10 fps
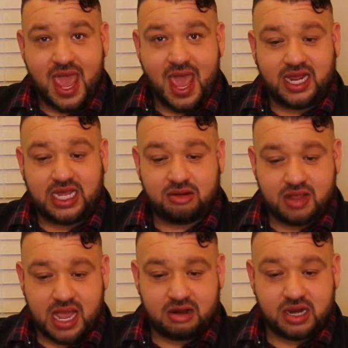and a year
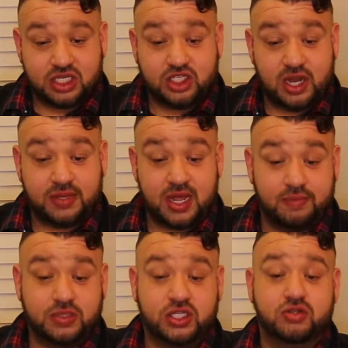later it jumped
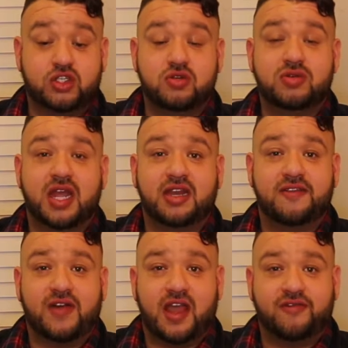up to
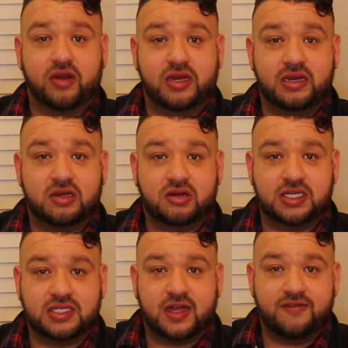$295 for an
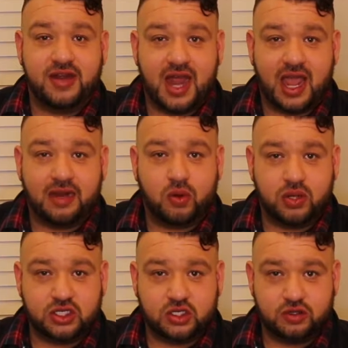increase of
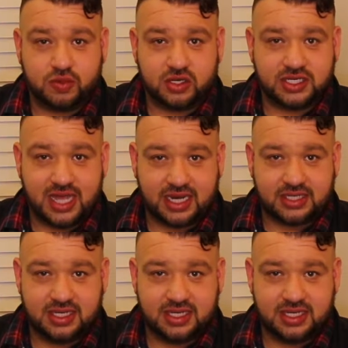9.2%.